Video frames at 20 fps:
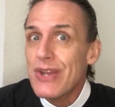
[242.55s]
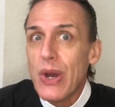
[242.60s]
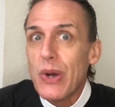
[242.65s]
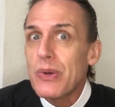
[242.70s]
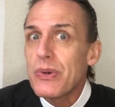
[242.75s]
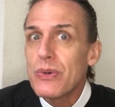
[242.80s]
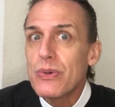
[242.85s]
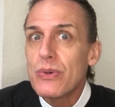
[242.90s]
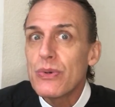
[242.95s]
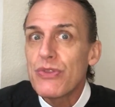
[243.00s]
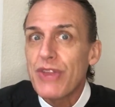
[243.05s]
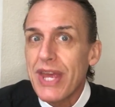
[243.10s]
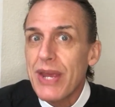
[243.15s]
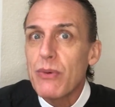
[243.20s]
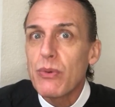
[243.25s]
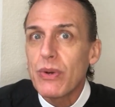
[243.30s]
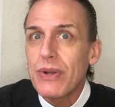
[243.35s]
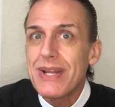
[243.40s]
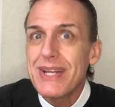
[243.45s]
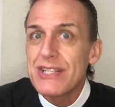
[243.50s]
know they
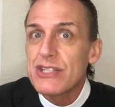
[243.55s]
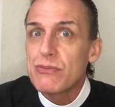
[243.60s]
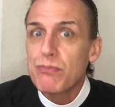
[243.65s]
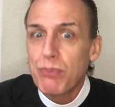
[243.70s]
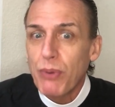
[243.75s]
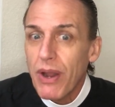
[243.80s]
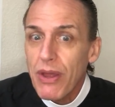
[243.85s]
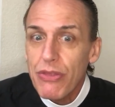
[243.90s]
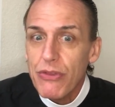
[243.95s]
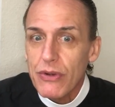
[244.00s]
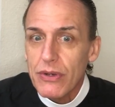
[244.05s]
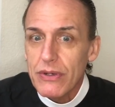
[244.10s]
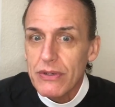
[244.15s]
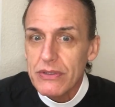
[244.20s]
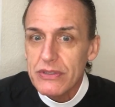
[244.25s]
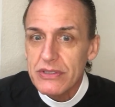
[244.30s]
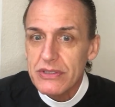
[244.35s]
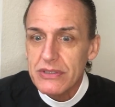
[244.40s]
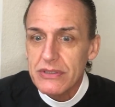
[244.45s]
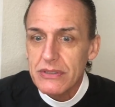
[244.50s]
were his
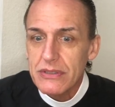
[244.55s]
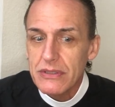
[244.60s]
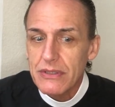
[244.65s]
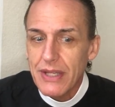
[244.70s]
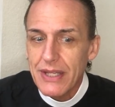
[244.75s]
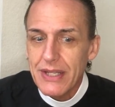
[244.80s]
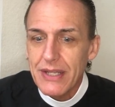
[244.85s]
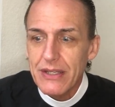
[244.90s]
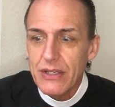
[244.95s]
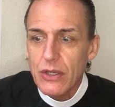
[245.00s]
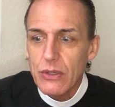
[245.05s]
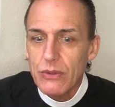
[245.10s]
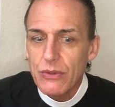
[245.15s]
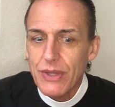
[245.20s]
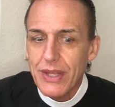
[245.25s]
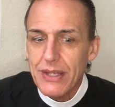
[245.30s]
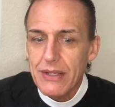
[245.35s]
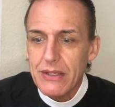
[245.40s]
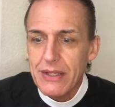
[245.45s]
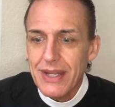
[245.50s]
brothers. They didn't know,
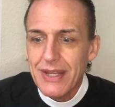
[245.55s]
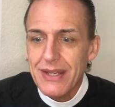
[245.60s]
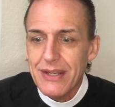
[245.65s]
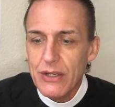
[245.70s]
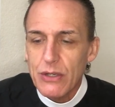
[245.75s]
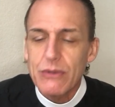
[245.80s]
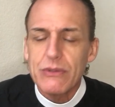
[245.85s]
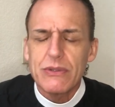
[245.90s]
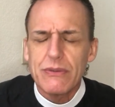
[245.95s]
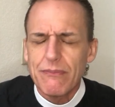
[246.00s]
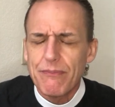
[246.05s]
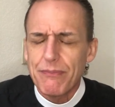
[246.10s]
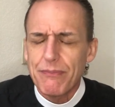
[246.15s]
they, they didn't, know.